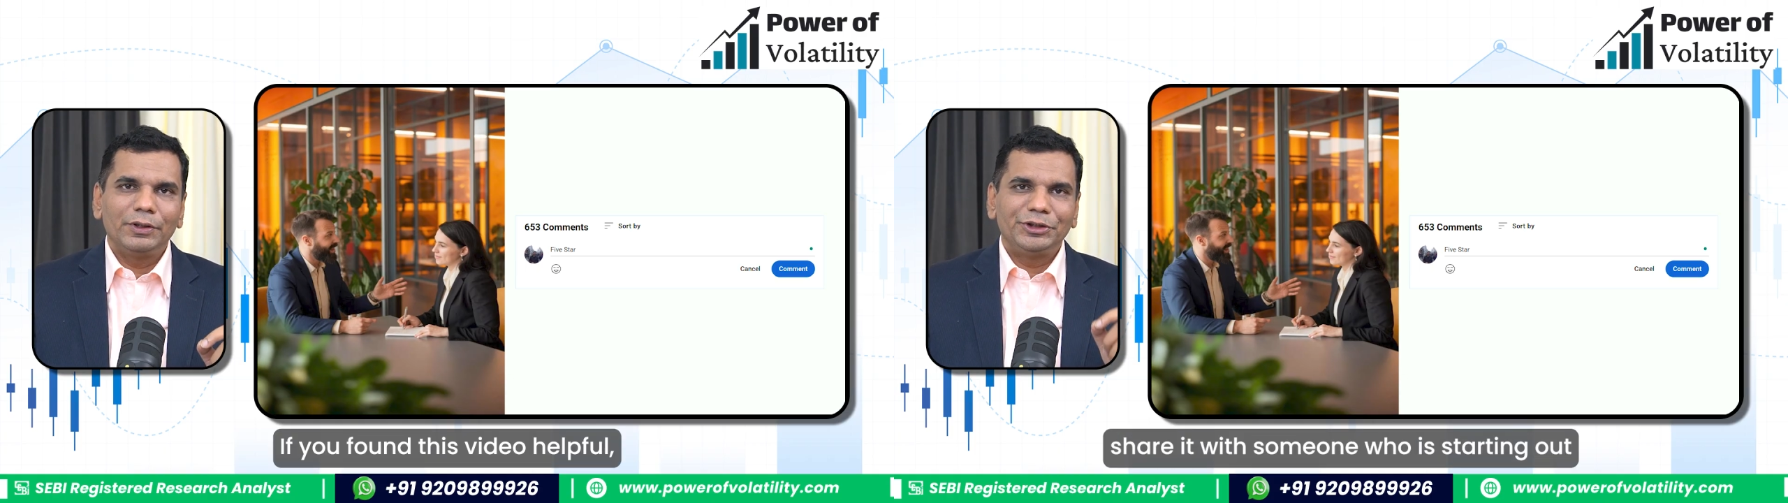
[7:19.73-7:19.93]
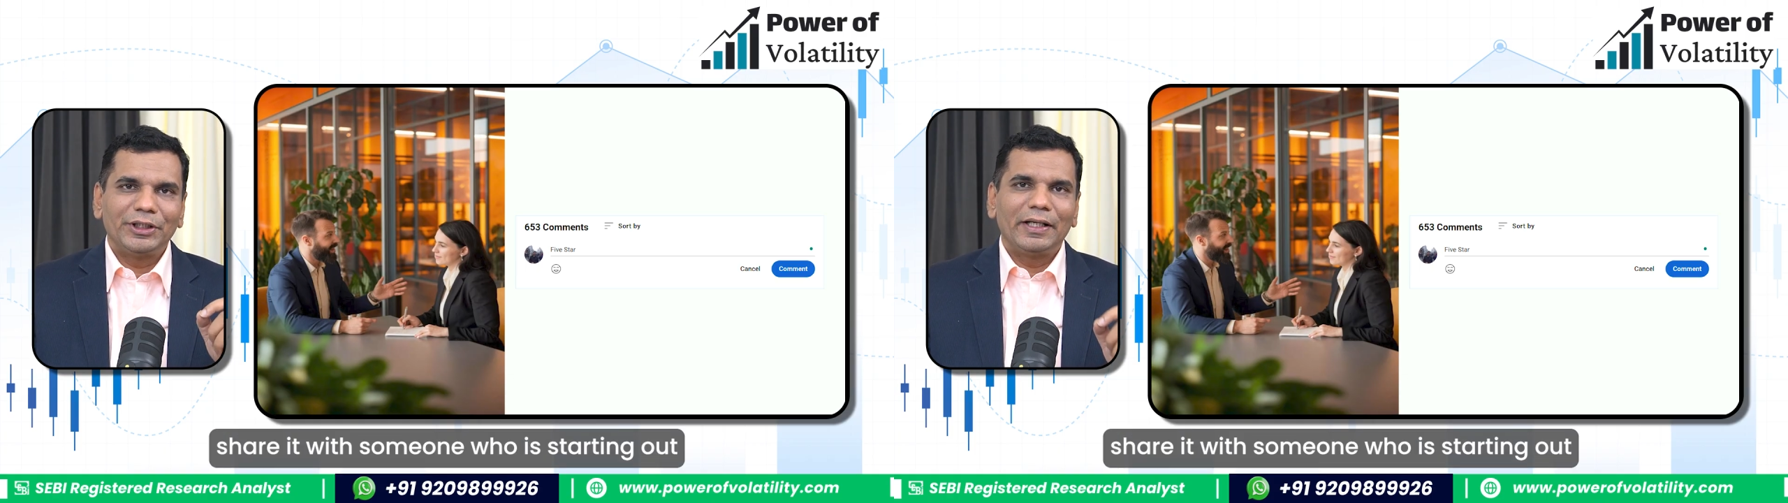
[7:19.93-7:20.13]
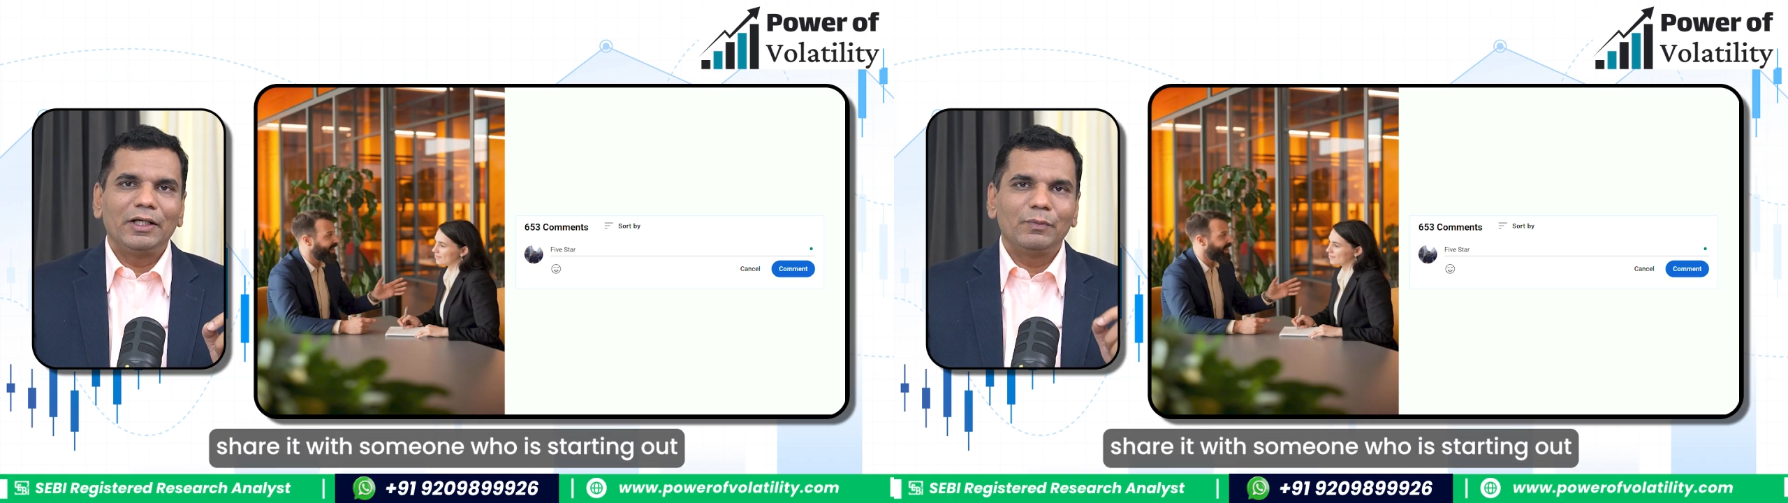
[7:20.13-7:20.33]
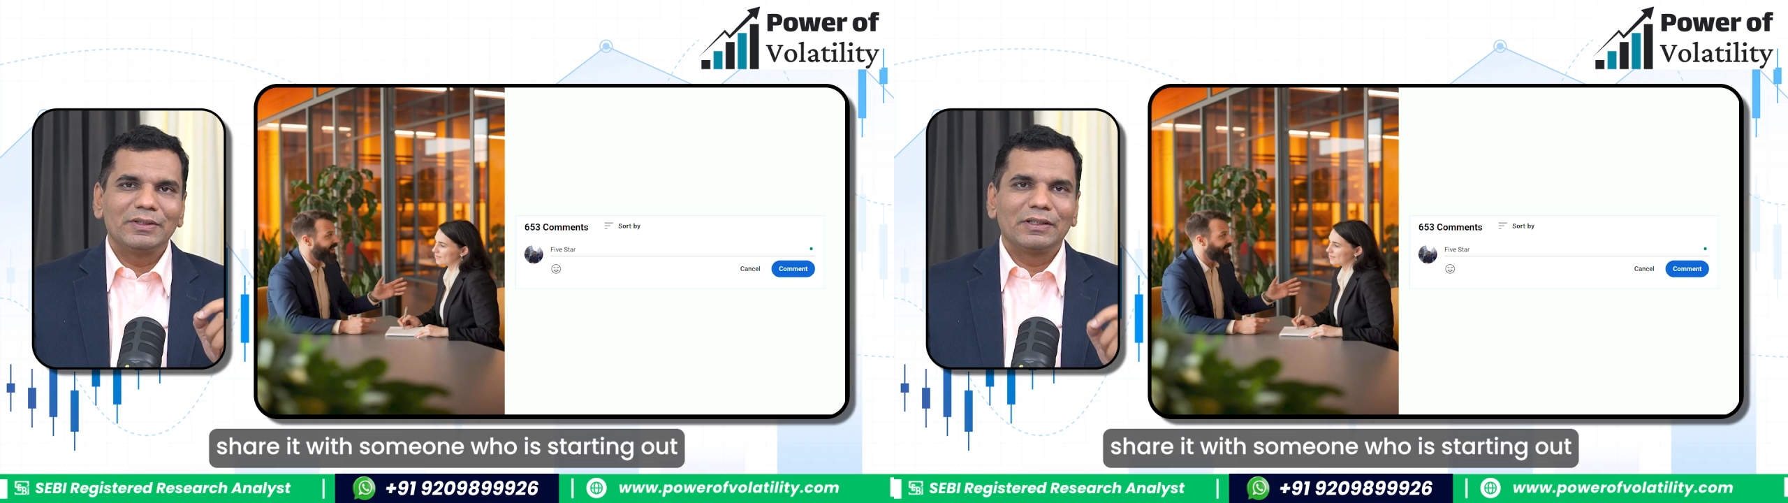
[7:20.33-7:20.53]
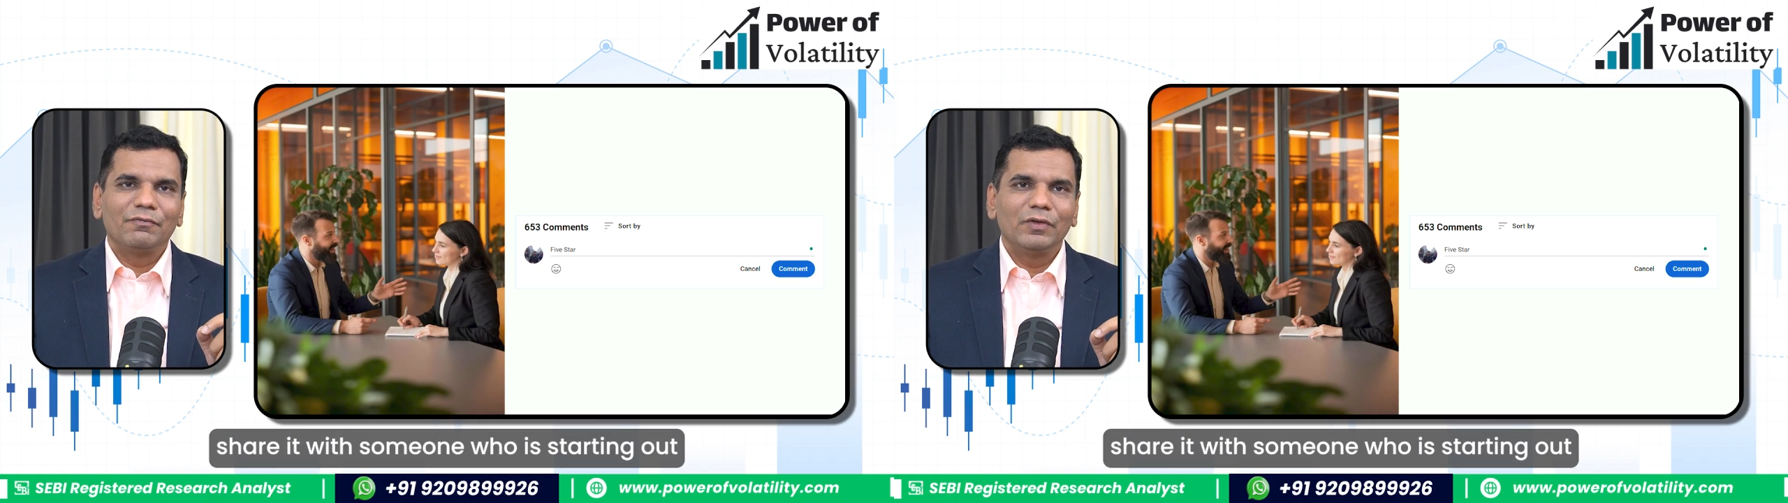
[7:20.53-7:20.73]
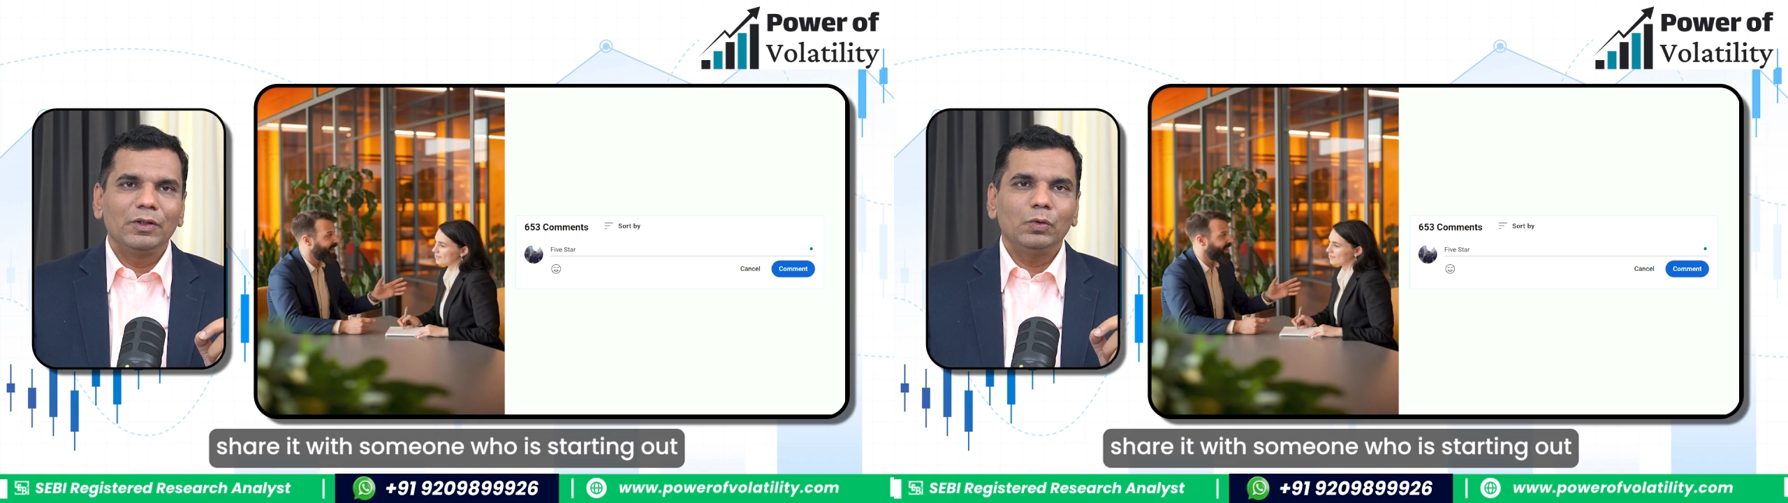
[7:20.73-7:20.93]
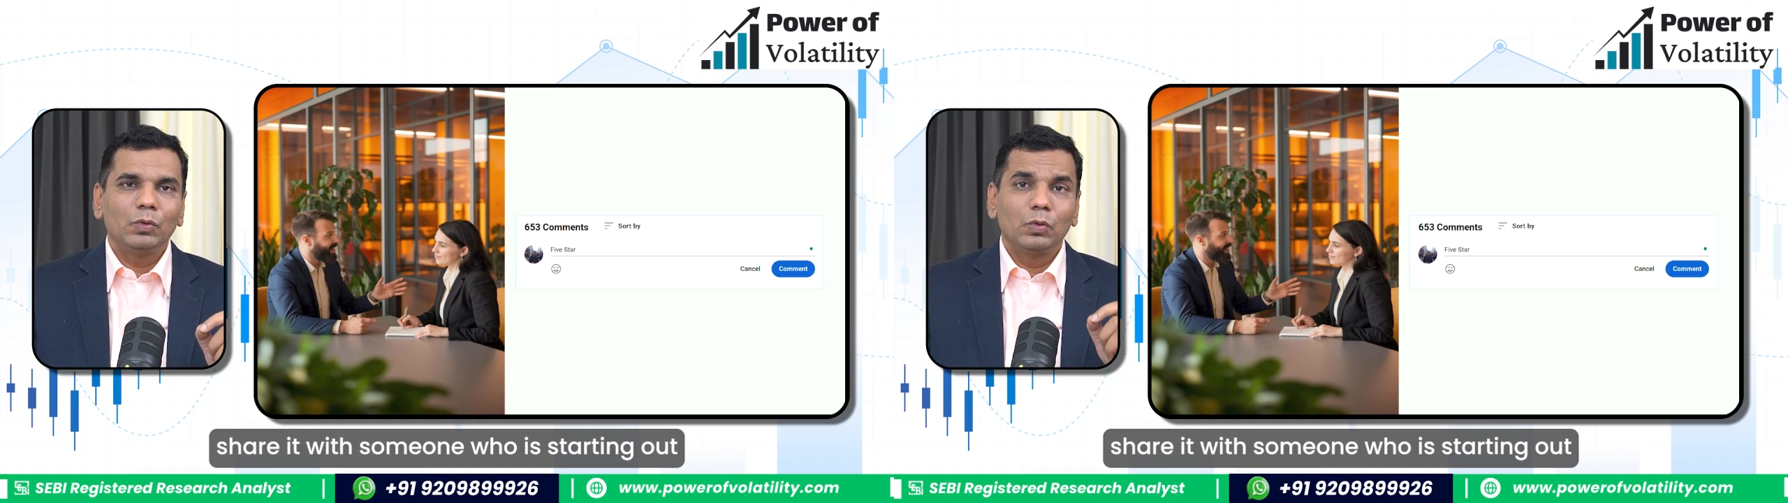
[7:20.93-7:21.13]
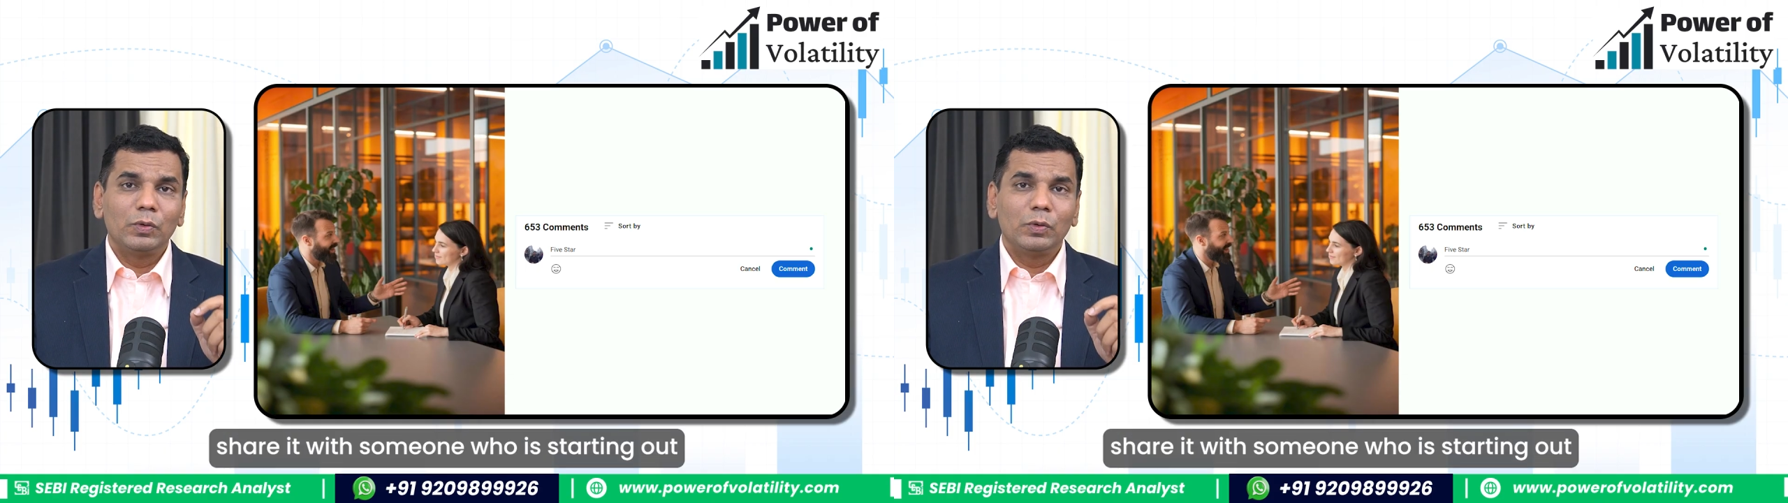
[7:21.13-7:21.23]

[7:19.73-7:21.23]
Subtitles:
share it with someone